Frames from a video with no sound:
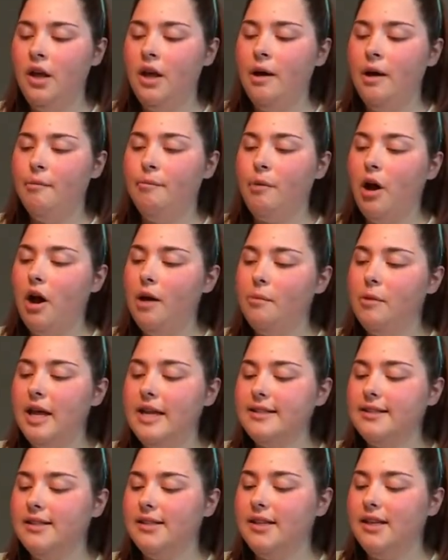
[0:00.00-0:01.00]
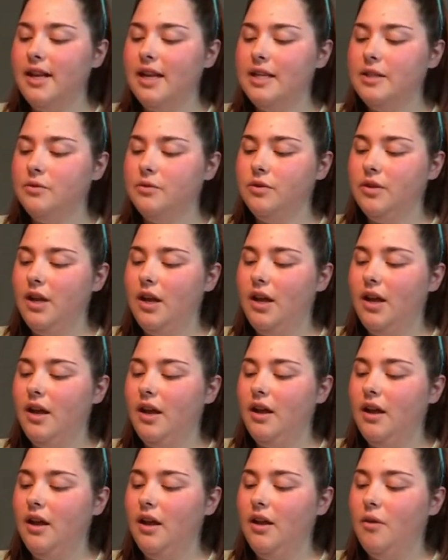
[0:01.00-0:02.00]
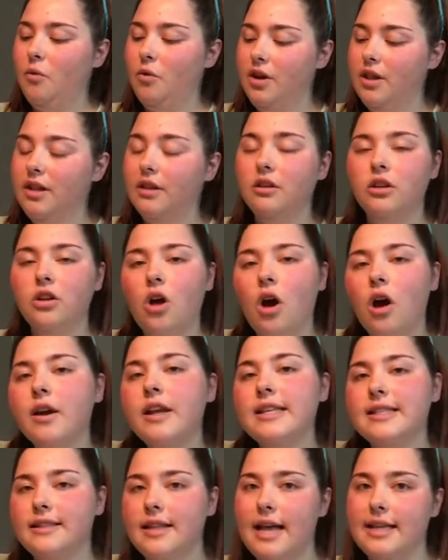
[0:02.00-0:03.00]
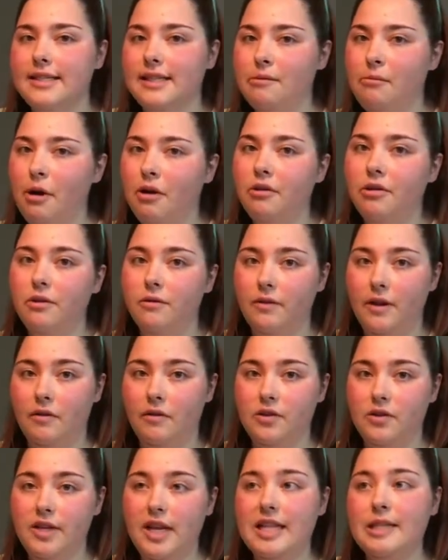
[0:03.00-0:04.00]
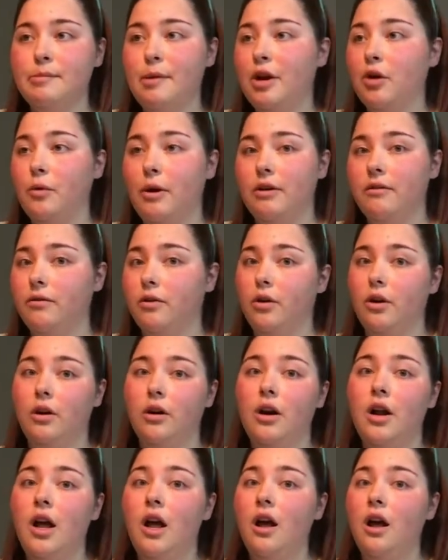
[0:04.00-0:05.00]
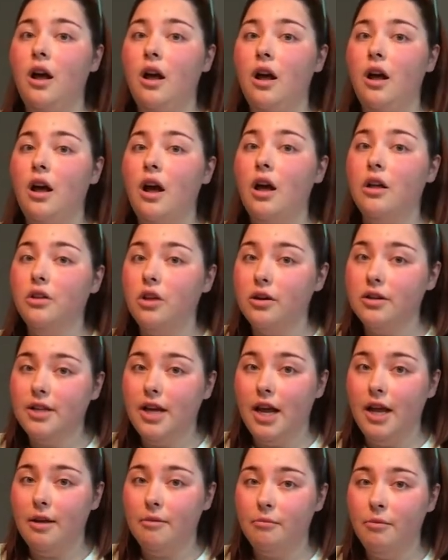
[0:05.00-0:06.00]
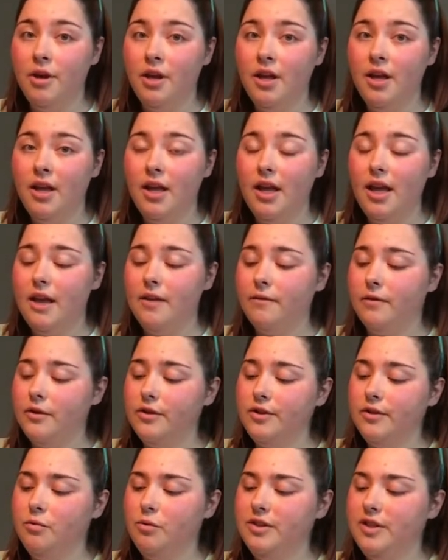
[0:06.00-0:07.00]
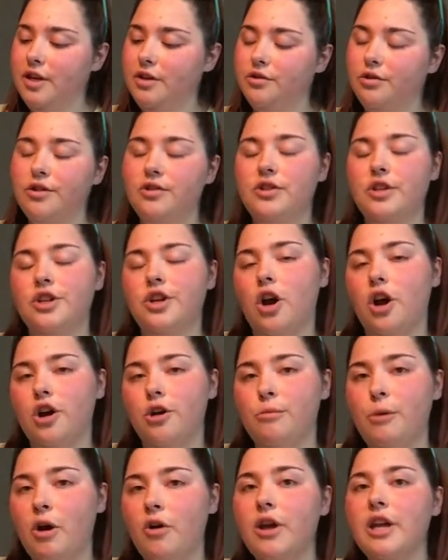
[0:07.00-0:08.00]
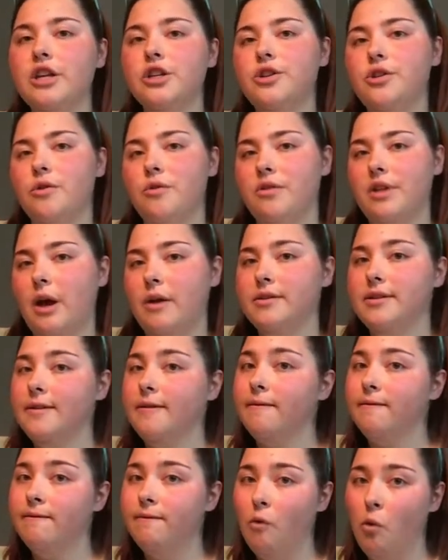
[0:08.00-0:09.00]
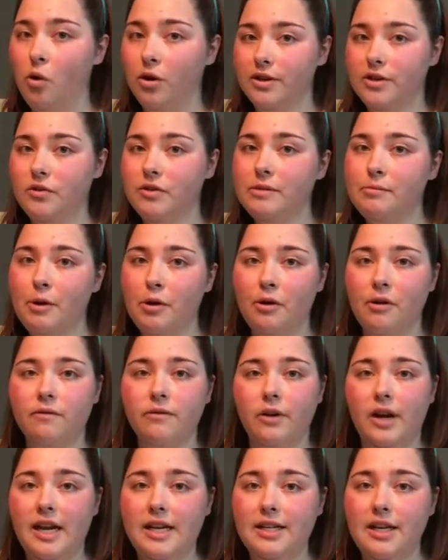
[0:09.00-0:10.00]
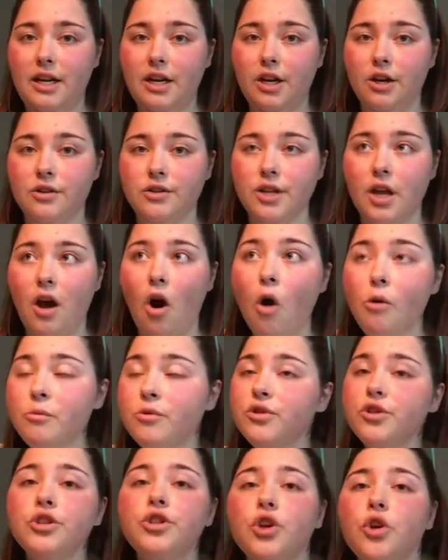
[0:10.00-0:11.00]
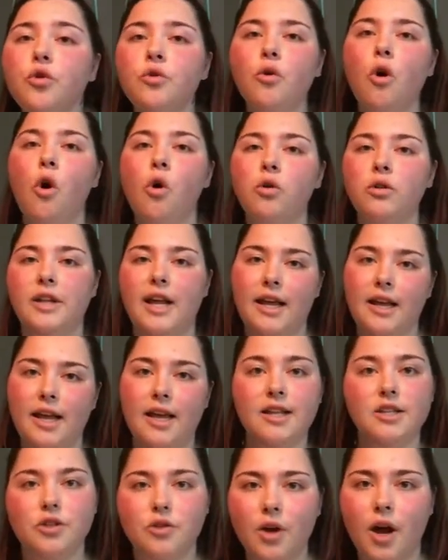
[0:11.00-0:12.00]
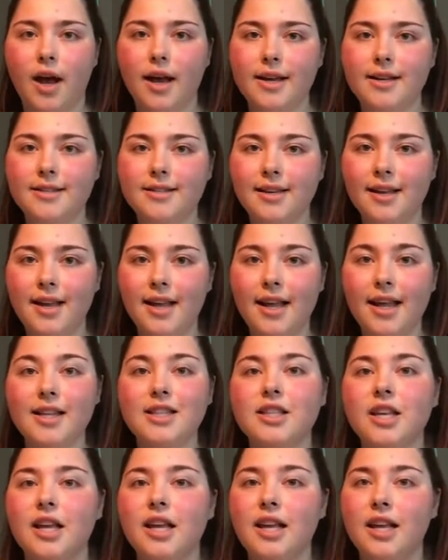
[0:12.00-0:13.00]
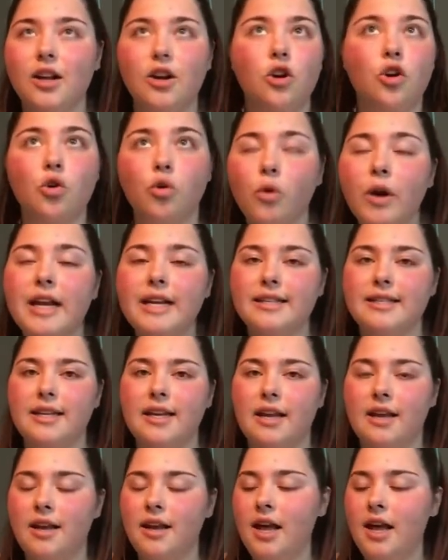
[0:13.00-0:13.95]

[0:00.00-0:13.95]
Baja Blast is one of the longest lasting Mountain Dew flavors. It's been around for a long time. It first was introduced to Taco Bell in 2004, so it's been around for 18 years. Almost 2 whole decades, you guys. It's crazy.